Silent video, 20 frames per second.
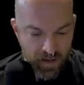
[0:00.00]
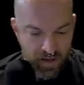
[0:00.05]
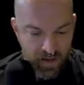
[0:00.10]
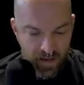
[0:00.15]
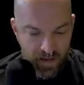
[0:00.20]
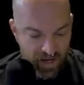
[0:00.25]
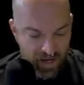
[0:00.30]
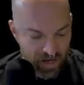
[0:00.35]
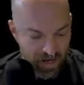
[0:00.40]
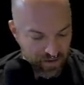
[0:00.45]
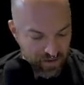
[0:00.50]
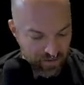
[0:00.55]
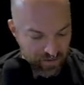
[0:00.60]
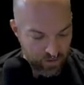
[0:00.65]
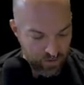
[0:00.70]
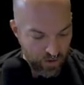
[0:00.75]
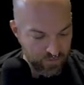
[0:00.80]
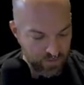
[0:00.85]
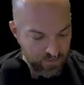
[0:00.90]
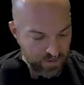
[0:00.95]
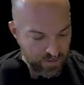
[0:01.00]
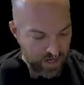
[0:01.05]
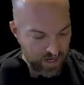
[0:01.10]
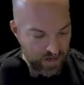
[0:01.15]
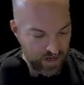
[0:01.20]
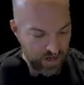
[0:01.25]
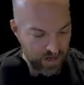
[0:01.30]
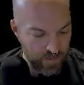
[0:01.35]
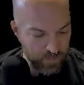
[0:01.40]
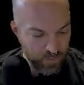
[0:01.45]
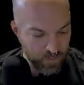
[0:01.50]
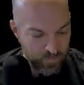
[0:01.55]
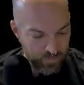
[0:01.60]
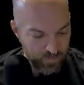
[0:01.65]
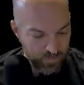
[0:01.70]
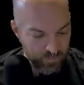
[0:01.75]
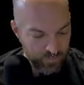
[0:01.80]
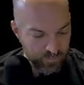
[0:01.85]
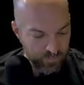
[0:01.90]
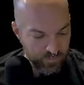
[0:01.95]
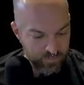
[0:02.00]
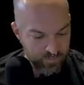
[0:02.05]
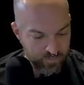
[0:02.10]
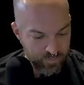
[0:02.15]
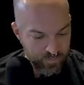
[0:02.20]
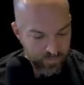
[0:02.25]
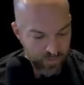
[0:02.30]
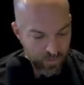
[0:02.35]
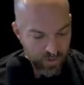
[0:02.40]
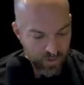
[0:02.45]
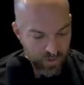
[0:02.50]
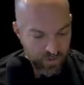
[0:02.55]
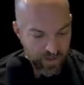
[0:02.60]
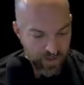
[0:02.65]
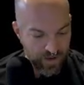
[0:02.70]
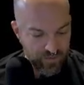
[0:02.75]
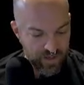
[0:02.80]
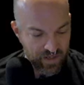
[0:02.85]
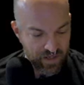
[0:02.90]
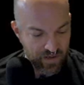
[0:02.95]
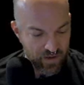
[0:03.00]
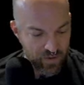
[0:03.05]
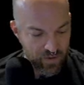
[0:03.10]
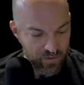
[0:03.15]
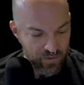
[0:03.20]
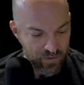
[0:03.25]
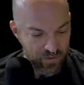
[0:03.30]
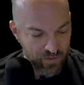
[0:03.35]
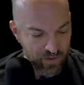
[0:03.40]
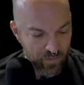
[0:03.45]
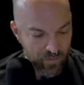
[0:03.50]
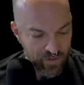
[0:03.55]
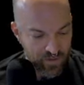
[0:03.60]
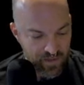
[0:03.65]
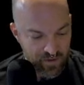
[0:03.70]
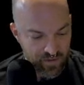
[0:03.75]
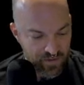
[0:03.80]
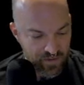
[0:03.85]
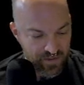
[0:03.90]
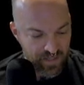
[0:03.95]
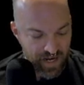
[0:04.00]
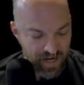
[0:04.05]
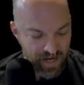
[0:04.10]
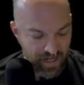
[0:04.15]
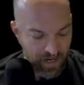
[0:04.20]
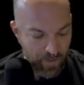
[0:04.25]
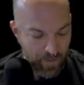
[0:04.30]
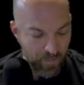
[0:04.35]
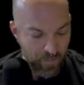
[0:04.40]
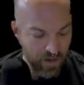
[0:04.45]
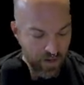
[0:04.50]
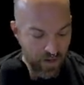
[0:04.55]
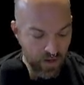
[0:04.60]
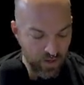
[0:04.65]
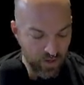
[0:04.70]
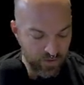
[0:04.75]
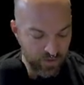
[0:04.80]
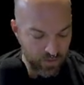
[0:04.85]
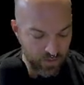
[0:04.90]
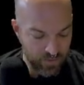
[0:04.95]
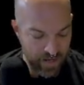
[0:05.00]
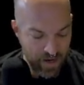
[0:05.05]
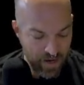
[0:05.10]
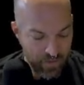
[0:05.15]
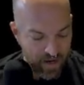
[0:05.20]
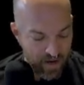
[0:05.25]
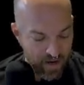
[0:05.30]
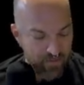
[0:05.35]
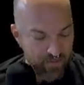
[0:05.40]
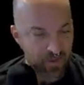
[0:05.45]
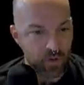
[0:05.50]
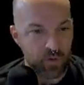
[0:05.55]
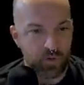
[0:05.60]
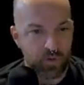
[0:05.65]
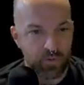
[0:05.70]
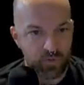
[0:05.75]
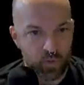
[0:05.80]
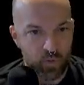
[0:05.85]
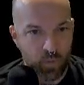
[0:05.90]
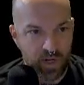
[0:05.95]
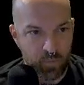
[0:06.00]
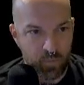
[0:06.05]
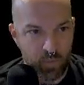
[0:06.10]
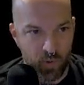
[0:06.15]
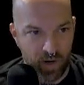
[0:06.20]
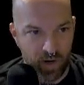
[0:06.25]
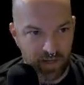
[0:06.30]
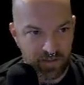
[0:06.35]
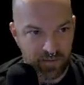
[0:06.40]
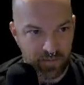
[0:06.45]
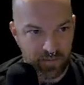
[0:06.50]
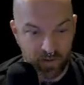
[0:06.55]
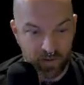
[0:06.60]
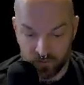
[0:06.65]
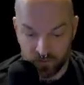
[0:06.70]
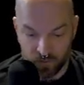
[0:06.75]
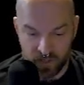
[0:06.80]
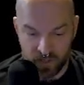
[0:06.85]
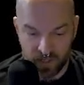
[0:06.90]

and a scarf side up. We don't have any of those, only the ones that are standing up. So now I have a total of 20 points. If I want to